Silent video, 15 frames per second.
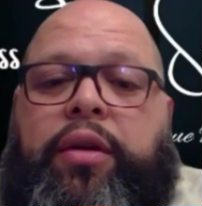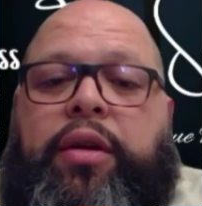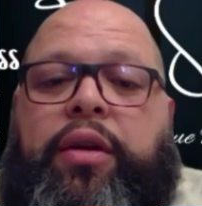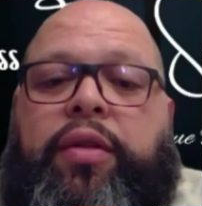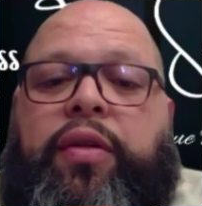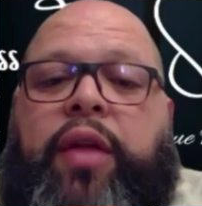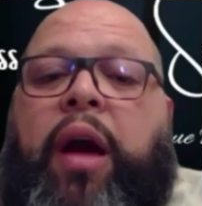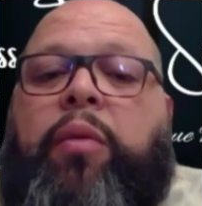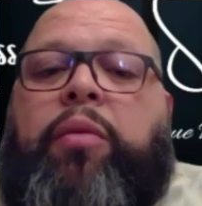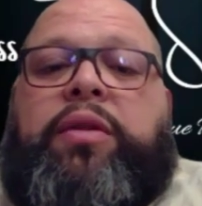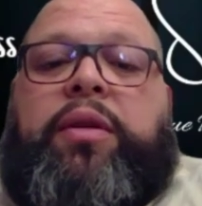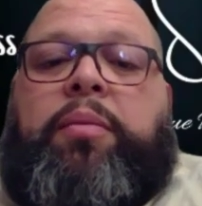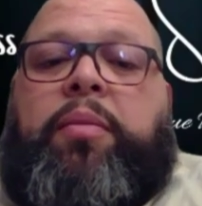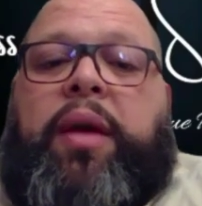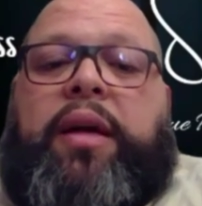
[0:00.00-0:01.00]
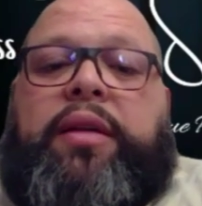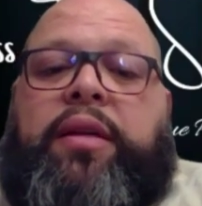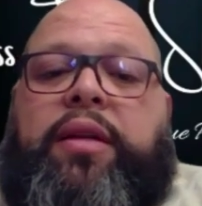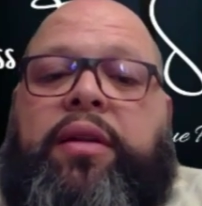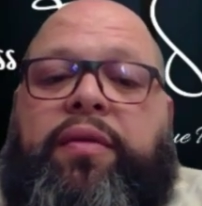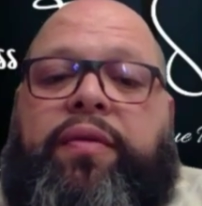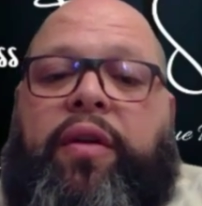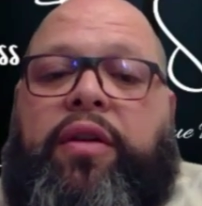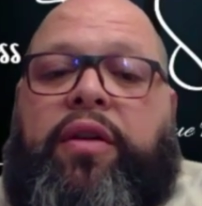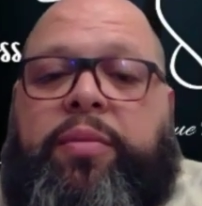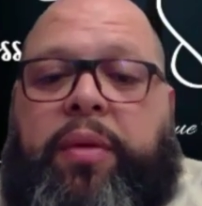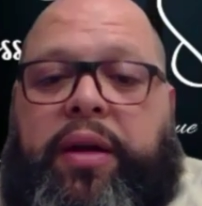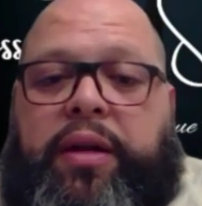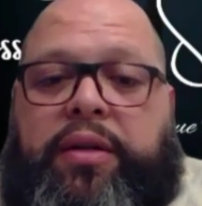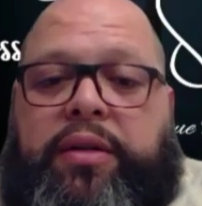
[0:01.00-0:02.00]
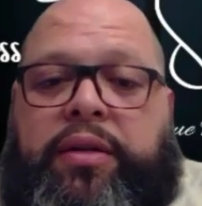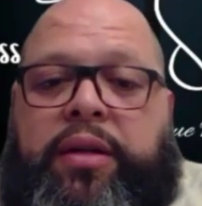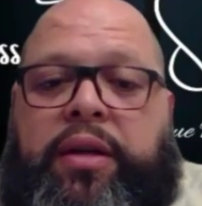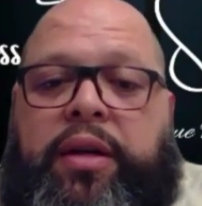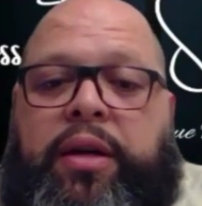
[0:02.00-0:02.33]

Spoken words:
That was a mess in the first place,